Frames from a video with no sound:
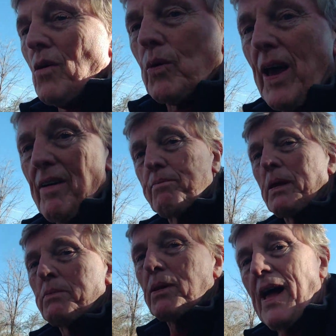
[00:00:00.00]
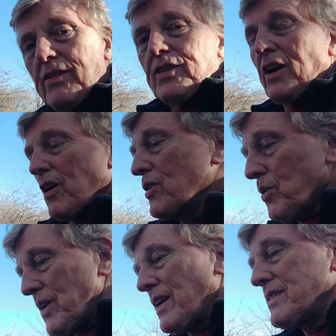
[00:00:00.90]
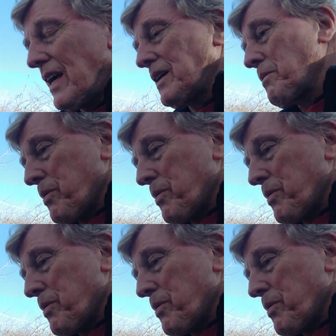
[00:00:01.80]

we have people out there who are not taking